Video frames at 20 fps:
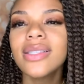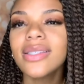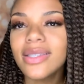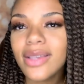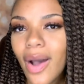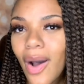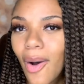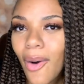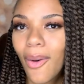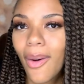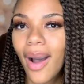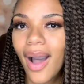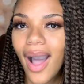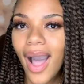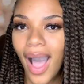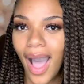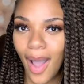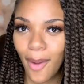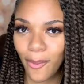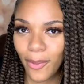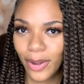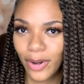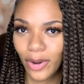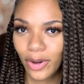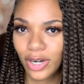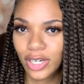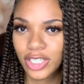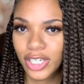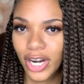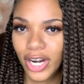So I went
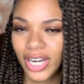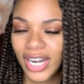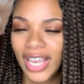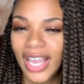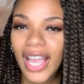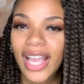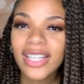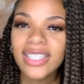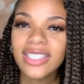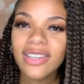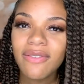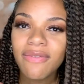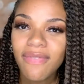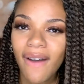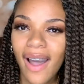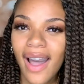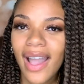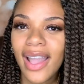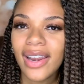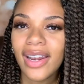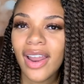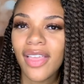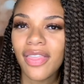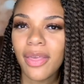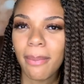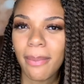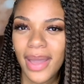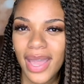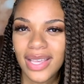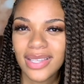on a journey to find
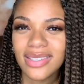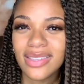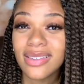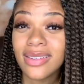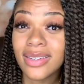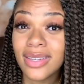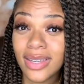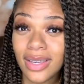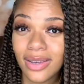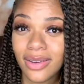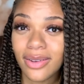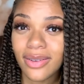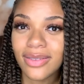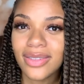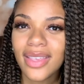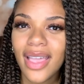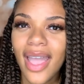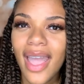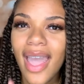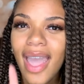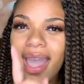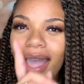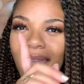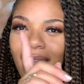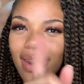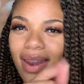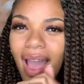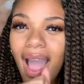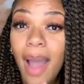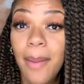the best deals
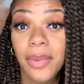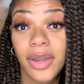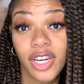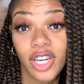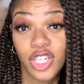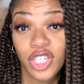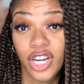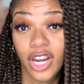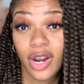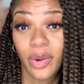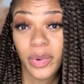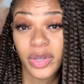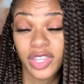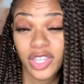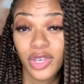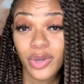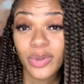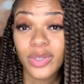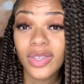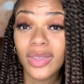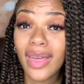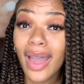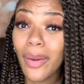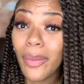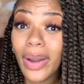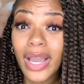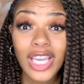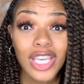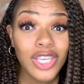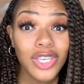and I'm gonna share it with you so that
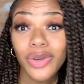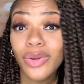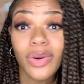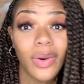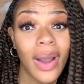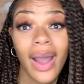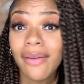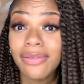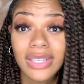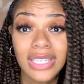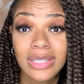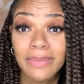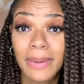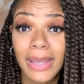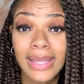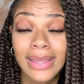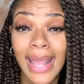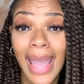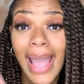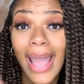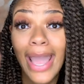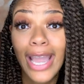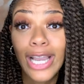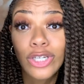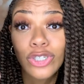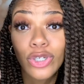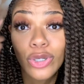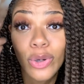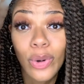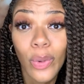way you don't have to spend that
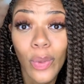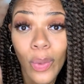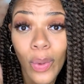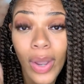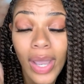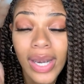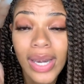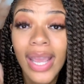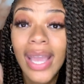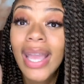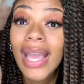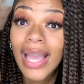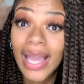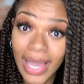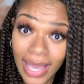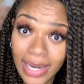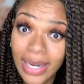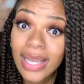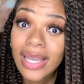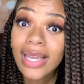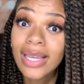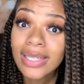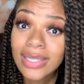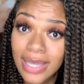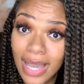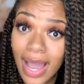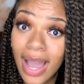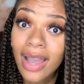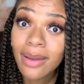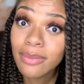extra coin
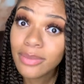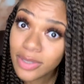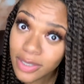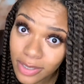anytime